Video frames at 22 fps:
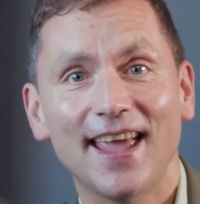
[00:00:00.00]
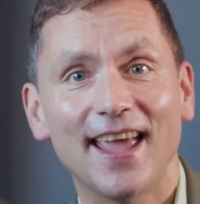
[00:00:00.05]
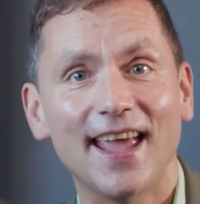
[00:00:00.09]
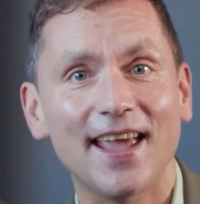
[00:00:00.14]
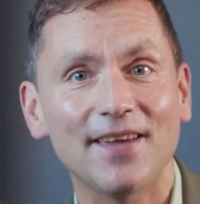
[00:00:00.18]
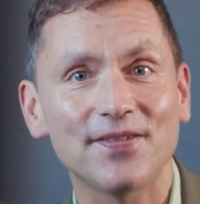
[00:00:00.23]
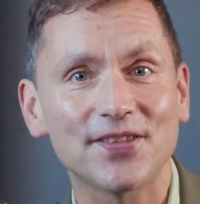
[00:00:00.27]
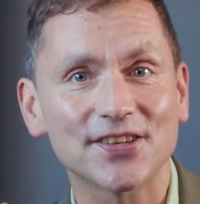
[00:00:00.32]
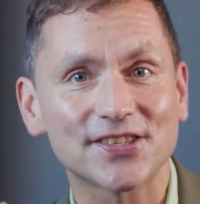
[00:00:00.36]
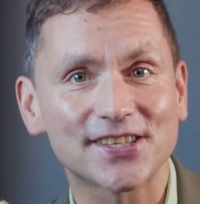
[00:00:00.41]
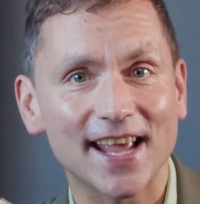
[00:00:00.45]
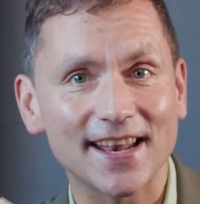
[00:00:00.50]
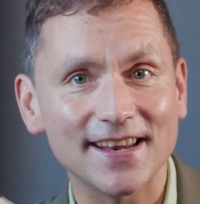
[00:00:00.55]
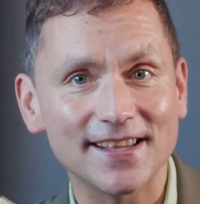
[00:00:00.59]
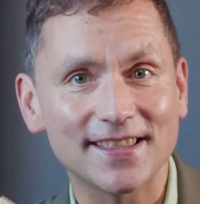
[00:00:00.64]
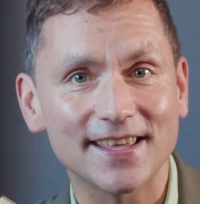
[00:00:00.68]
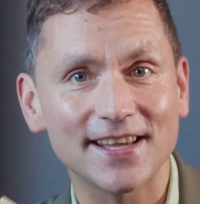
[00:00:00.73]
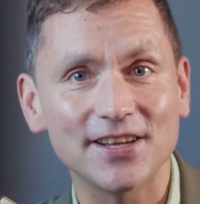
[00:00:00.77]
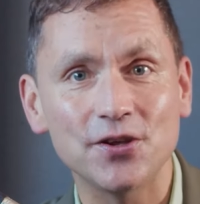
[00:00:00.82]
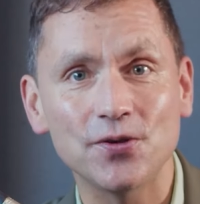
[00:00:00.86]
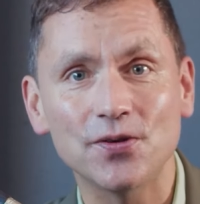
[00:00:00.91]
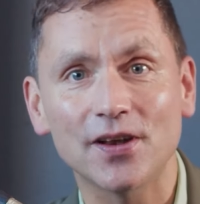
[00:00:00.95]
If there's
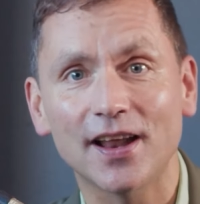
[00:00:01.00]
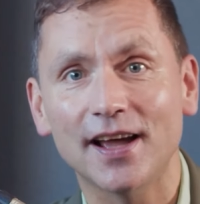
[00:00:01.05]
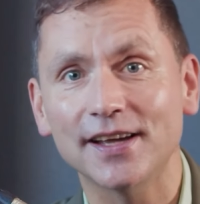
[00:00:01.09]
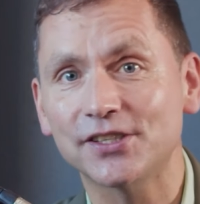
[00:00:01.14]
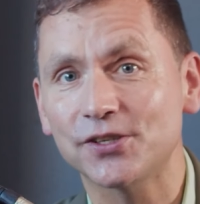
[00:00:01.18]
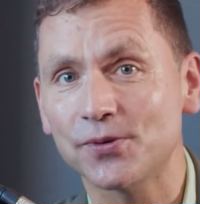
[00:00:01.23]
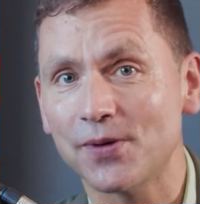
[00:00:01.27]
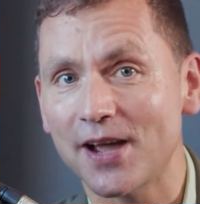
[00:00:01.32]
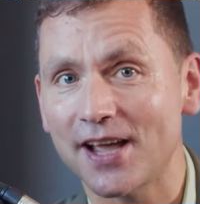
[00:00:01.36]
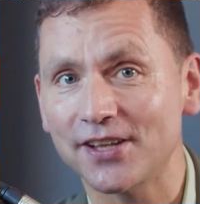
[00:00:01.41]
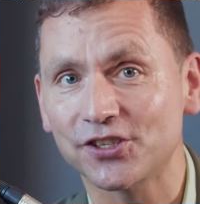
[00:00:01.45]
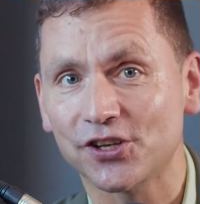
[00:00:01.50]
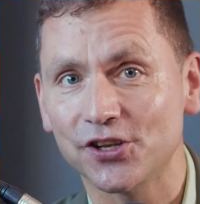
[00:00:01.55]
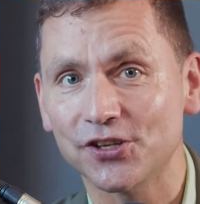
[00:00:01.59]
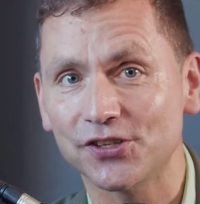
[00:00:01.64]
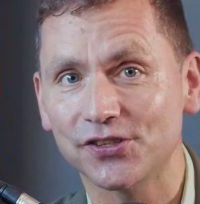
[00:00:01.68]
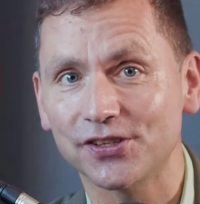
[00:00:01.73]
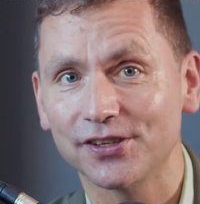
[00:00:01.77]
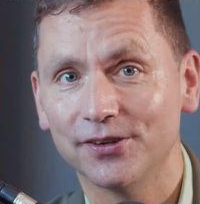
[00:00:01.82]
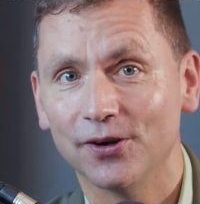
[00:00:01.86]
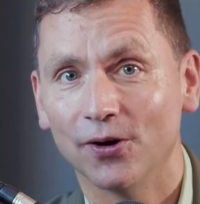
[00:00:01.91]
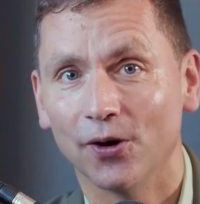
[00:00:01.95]
anything you'd like to ask
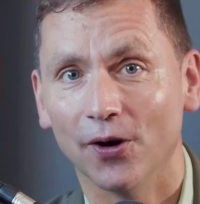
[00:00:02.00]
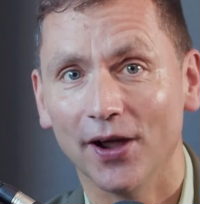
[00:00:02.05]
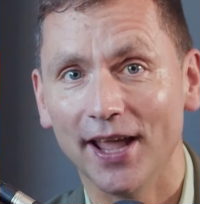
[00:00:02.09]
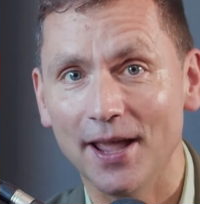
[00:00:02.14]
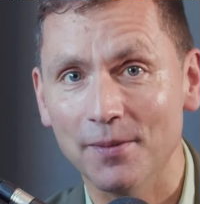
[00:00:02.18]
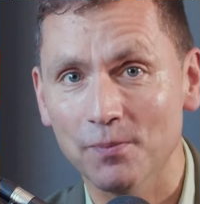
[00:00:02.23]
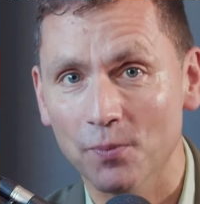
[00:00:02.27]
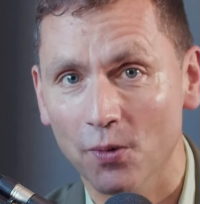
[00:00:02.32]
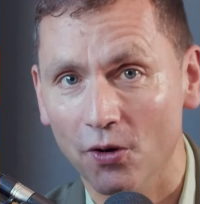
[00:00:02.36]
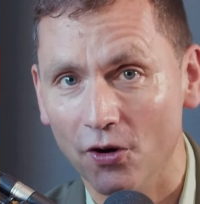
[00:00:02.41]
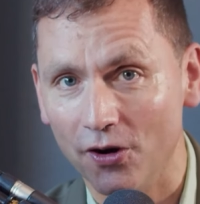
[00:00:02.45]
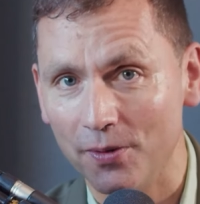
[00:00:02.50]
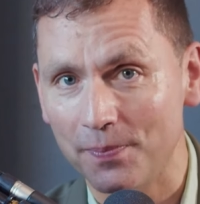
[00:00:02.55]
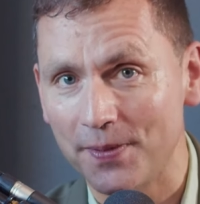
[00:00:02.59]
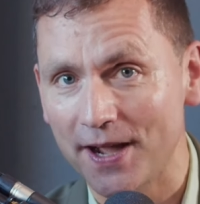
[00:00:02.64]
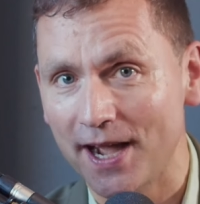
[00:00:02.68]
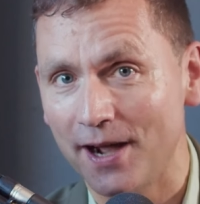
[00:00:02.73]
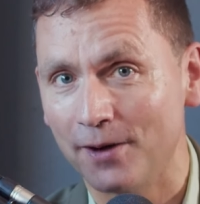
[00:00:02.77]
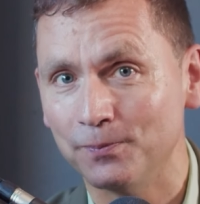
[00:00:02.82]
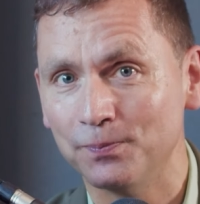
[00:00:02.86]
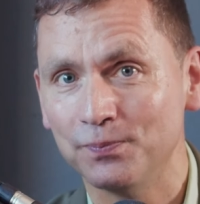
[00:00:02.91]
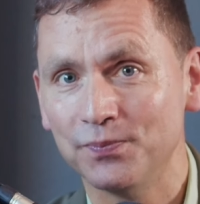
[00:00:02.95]
us or hear more
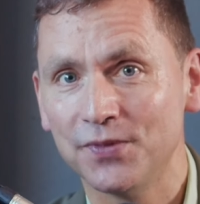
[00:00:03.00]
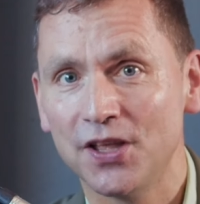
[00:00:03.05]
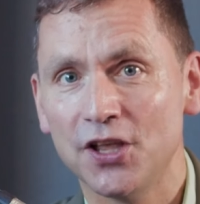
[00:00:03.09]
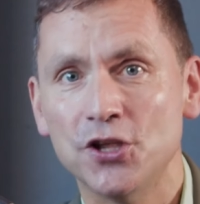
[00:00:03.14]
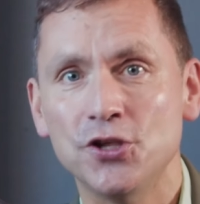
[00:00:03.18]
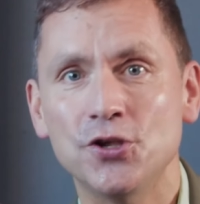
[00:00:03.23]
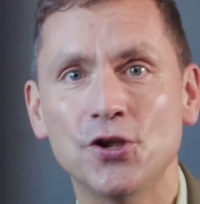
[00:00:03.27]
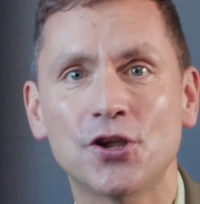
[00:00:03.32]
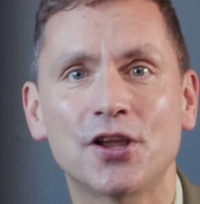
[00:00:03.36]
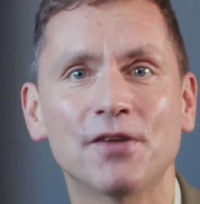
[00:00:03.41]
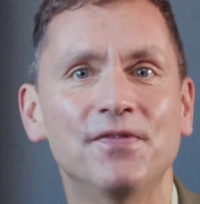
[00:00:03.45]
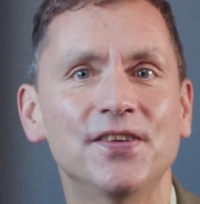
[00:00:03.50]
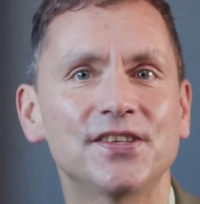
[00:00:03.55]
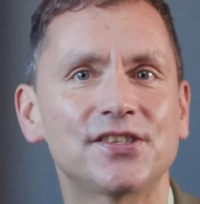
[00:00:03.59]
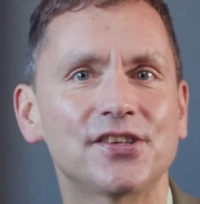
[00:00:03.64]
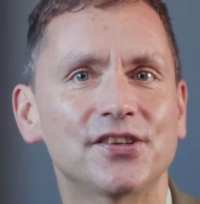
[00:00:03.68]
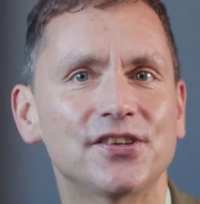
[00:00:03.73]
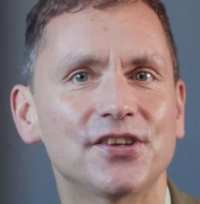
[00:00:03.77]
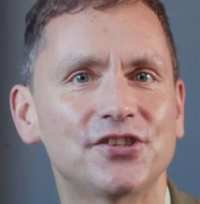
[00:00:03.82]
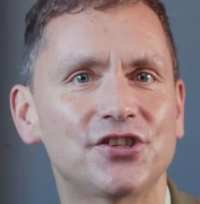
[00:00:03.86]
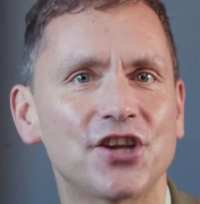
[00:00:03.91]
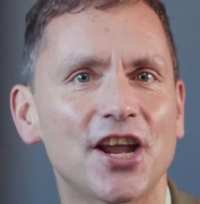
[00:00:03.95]
about, you can
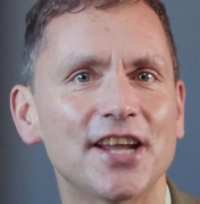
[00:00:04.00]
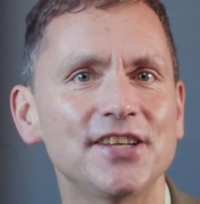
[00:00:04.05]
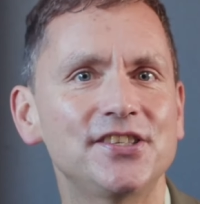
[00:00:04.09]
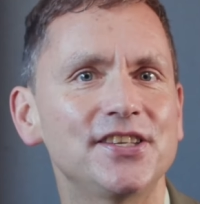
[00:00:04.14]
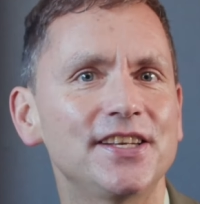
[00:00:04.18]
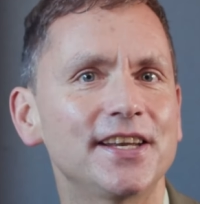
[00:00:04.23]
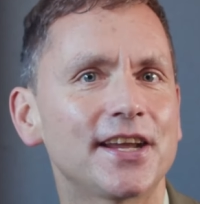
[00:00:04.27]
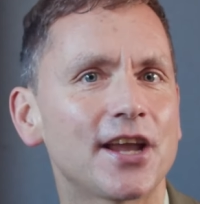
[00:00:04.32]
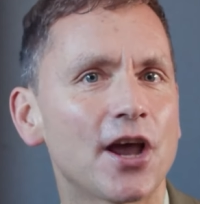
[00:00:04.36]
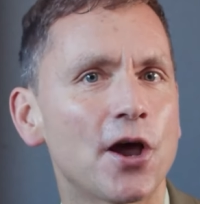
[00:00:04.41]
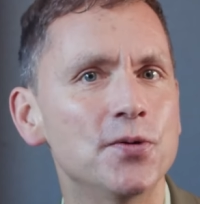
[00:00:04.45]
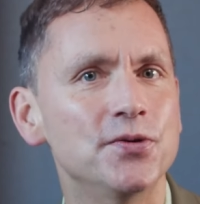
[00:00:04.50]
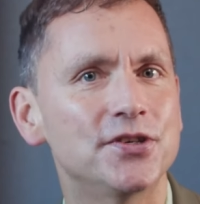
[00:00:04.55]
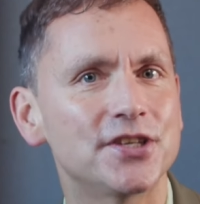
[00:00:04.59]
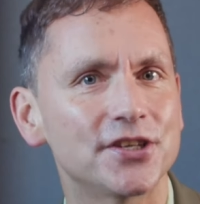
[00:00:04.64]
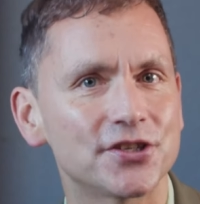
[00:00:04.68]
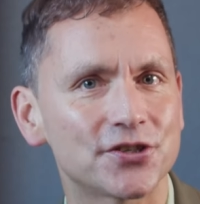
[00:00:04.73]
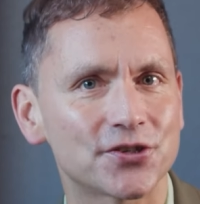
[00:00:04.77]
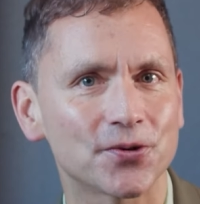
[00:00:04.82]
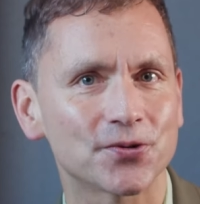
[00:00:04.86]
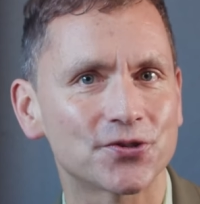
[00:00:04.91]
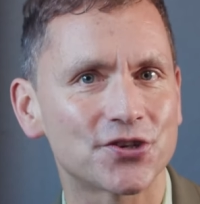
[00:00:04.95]
visit the JCDecaux
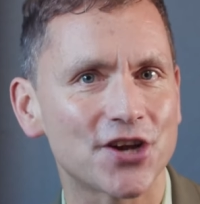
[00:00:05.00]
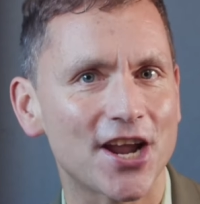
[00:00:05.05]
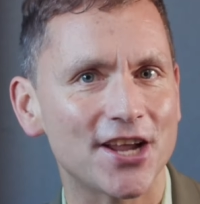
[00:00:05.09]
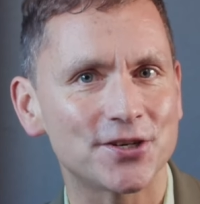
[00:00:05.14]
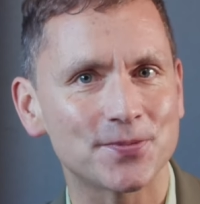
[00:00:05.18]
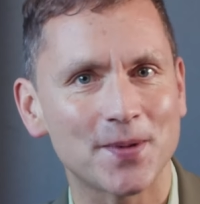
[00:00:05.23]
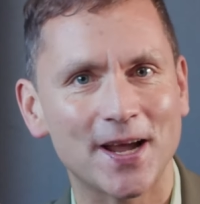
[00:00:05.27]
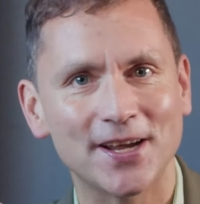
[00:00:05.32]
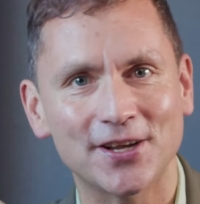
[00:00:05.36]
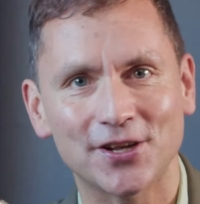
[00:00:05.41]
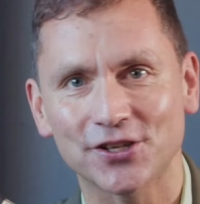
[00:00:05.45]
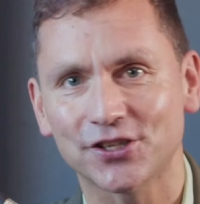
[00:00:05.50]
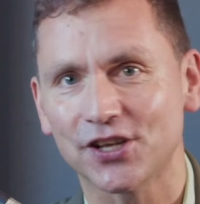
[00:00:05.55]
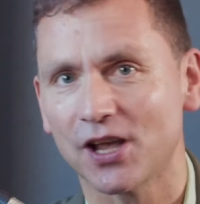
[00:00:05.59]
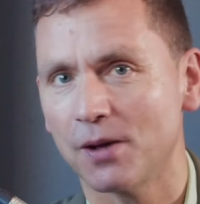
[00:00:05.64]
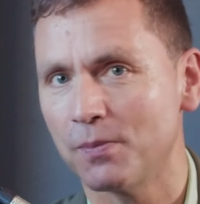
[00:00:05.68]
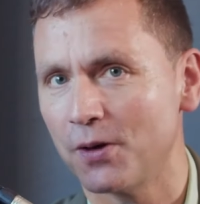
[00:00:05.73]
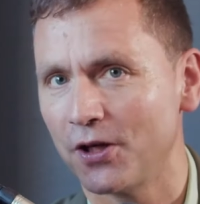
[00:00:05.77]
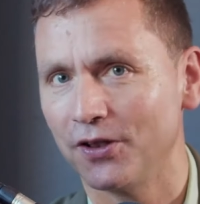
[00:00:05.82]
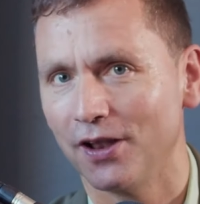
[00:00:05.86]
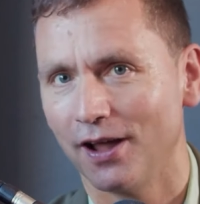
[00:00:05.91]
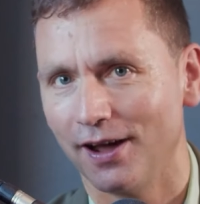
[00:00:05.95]
Digital Changemakers
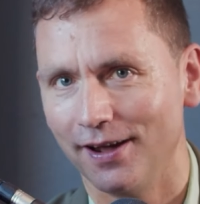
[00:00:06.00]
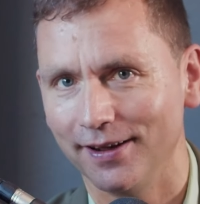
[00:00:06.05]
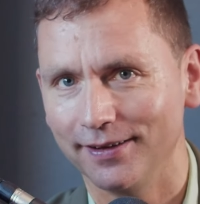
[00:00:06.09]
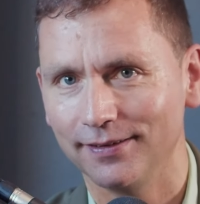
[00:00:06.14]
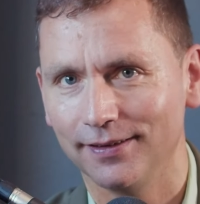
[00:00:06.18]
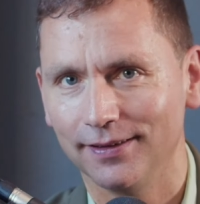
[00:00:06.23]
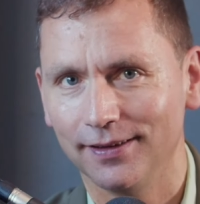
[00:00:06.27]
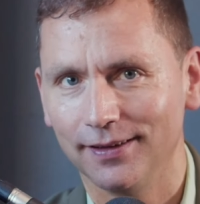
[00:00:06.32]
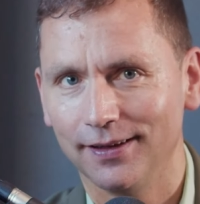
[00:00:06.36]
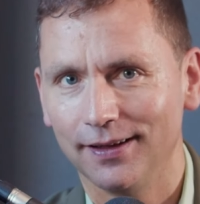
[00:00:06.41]
Hub online.